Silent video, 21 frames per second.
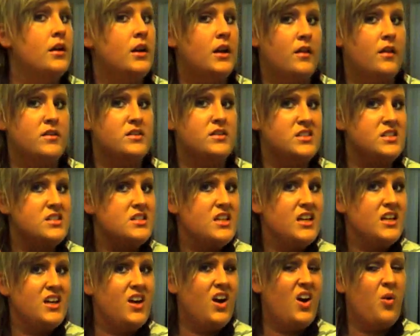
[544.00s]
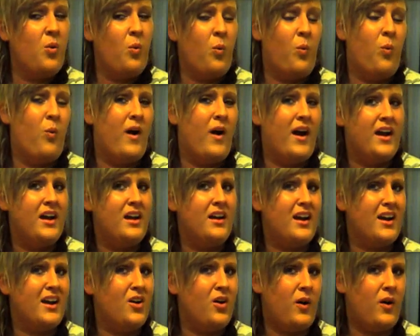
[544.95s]
Now this is like a wet,
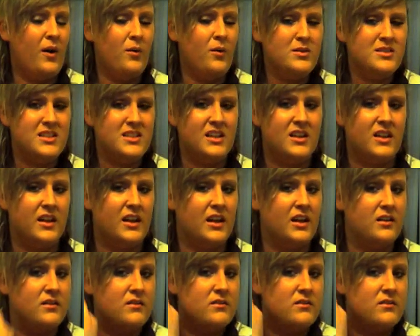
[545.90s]
I always say like